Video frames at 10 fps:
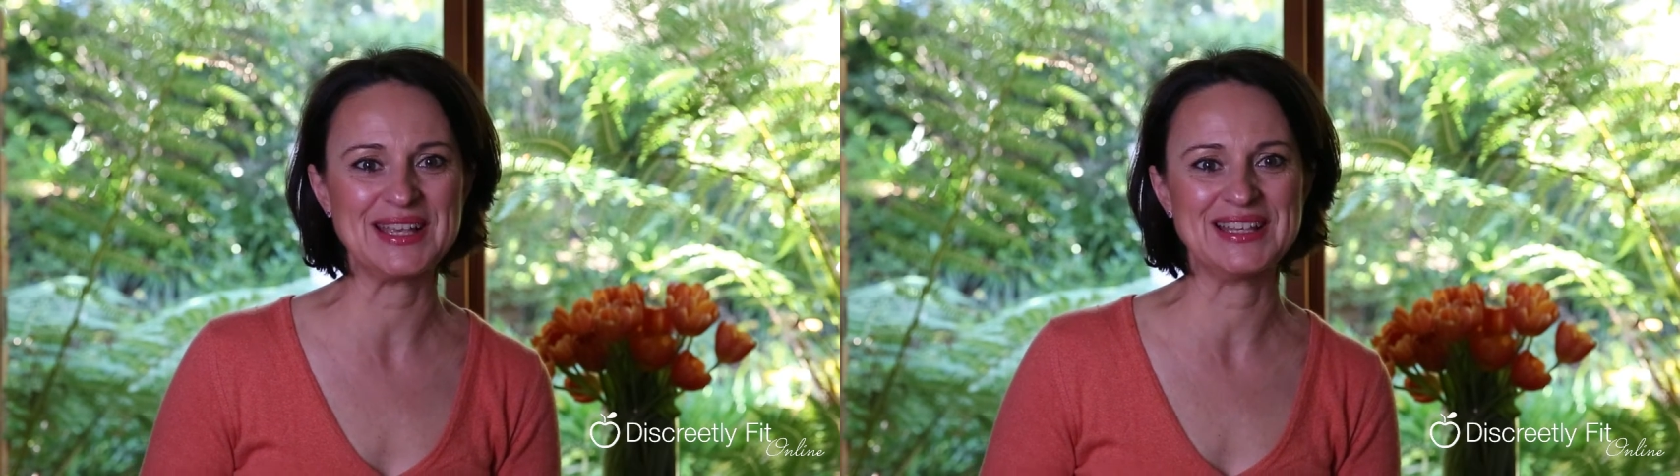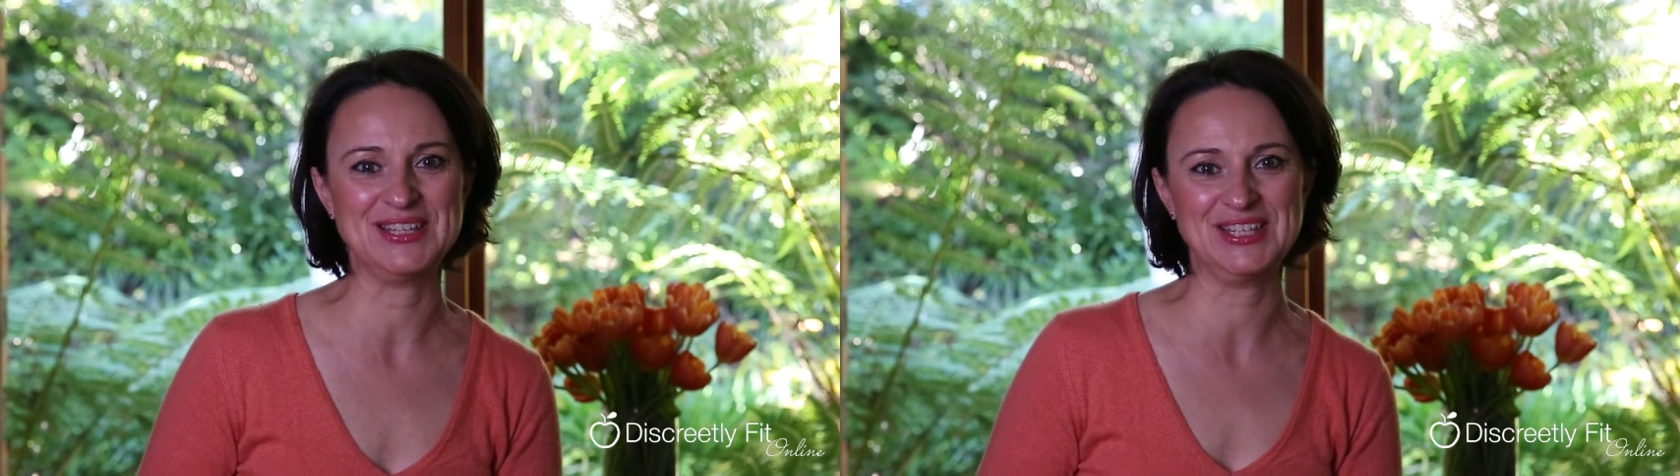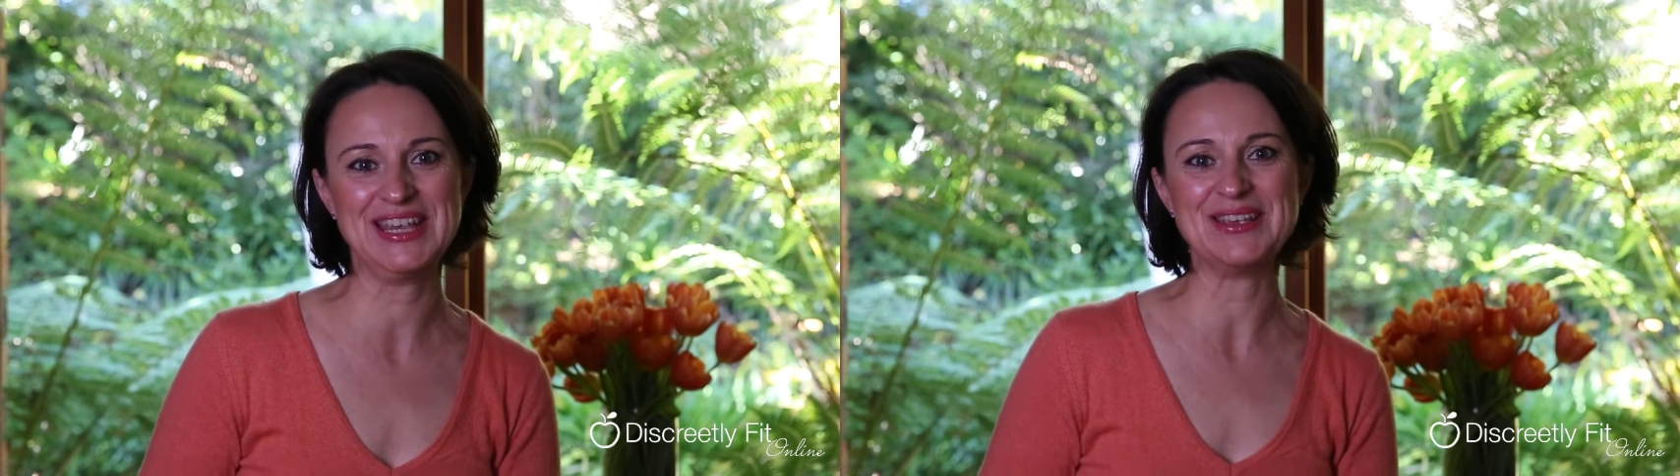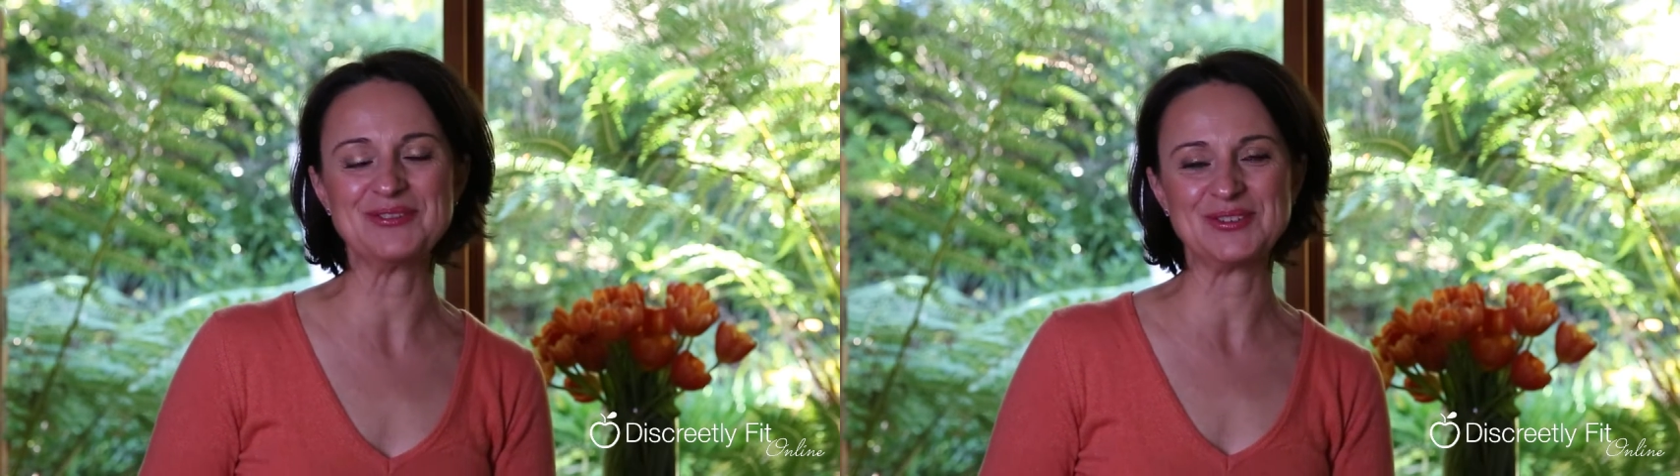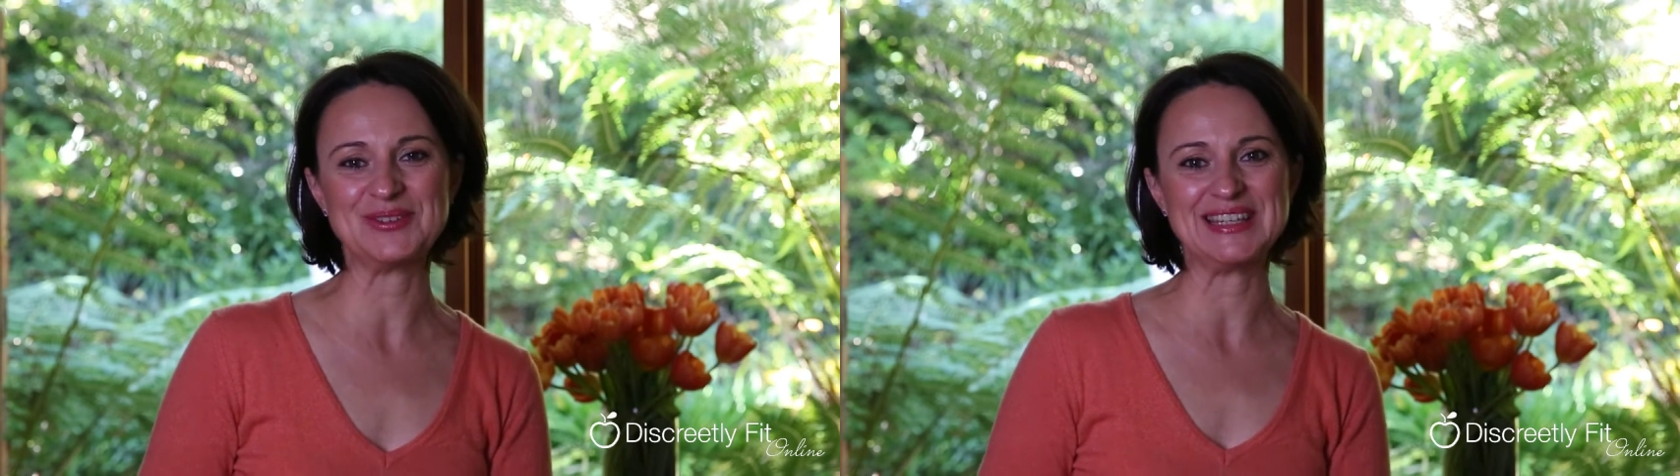can
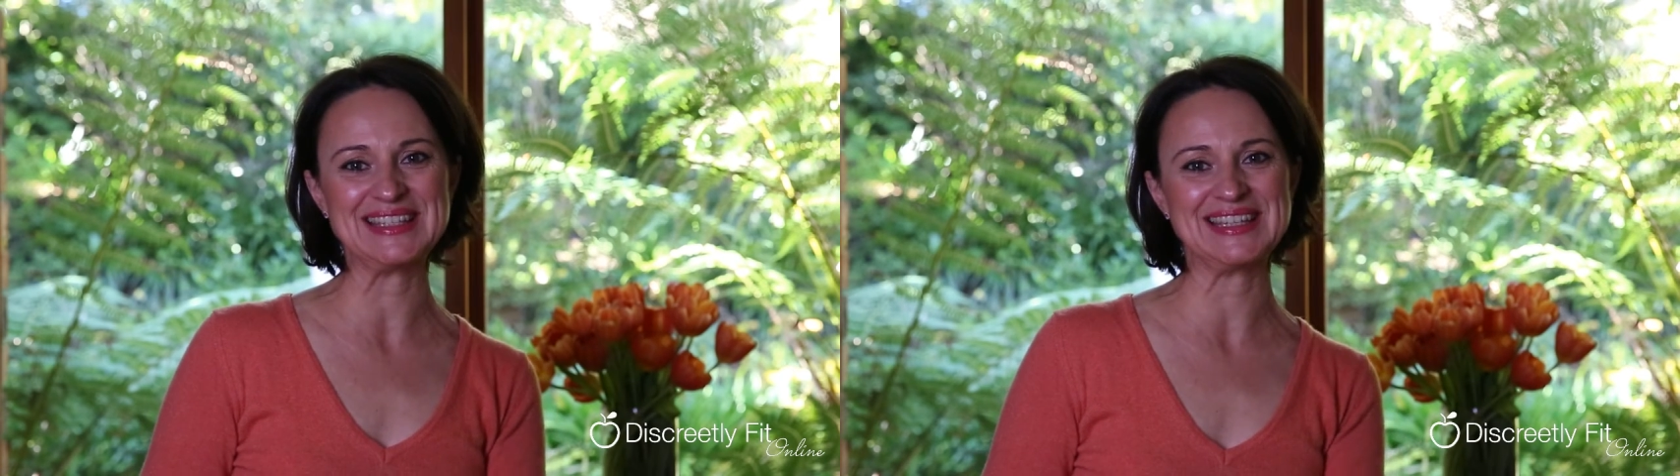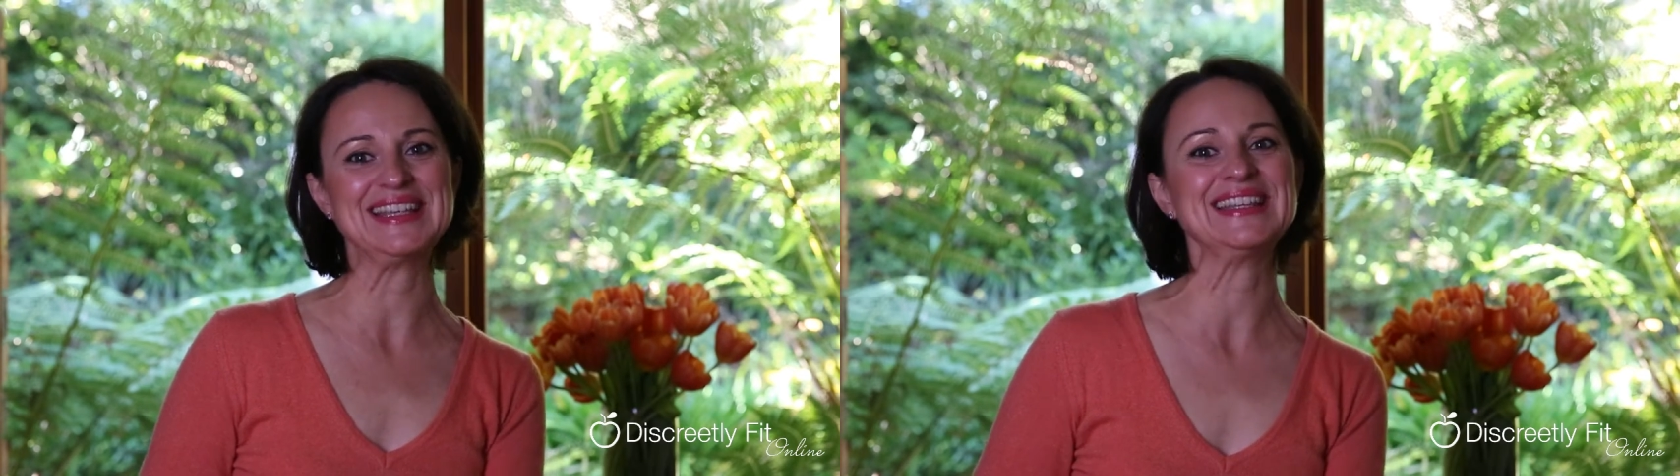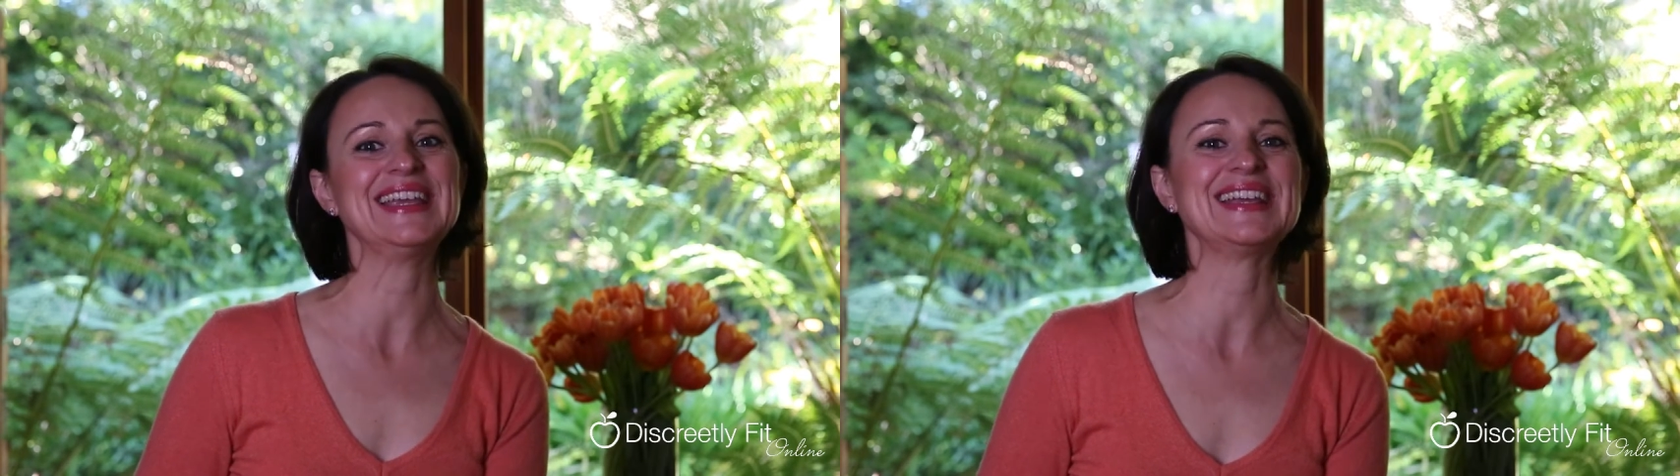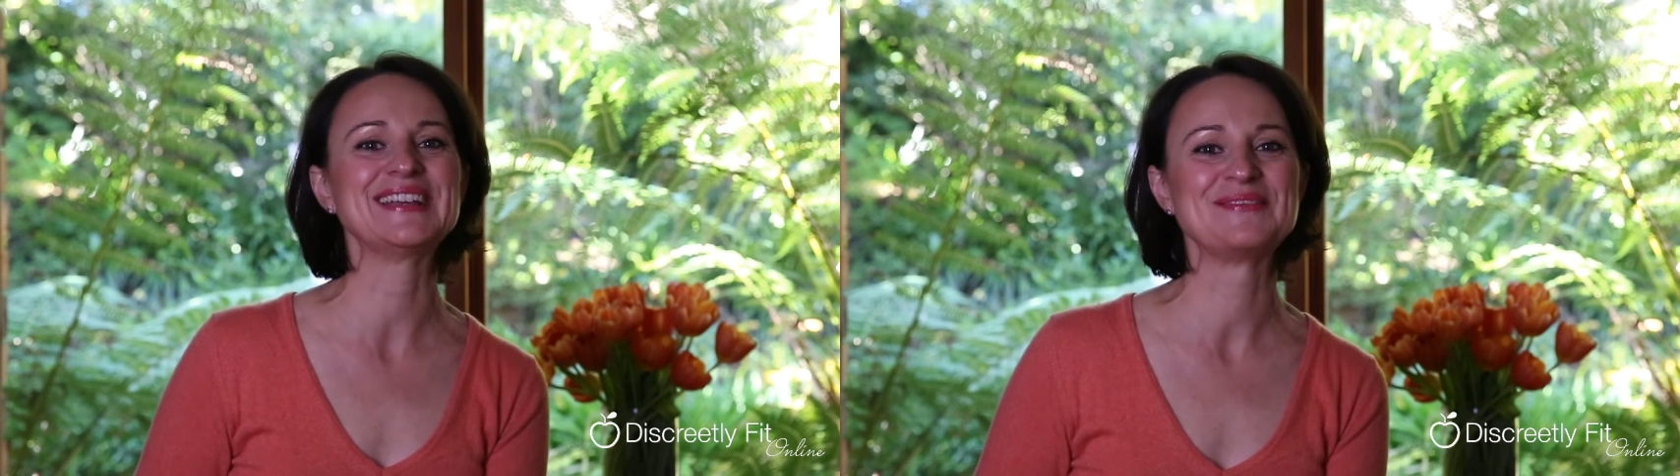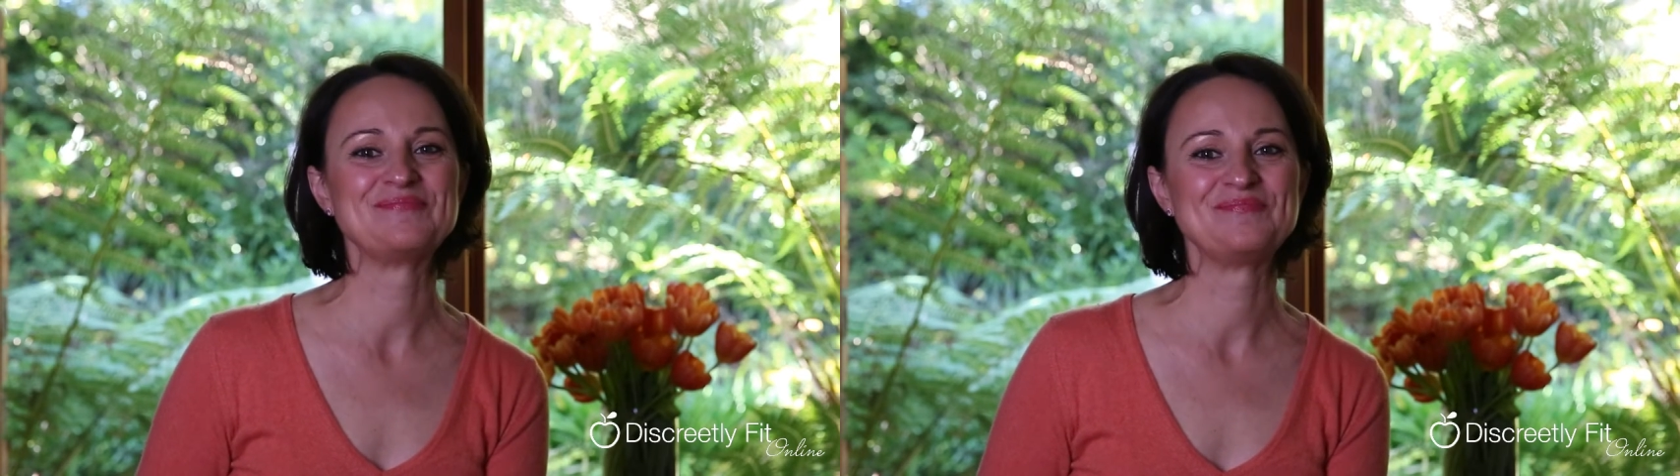achieve through this technique.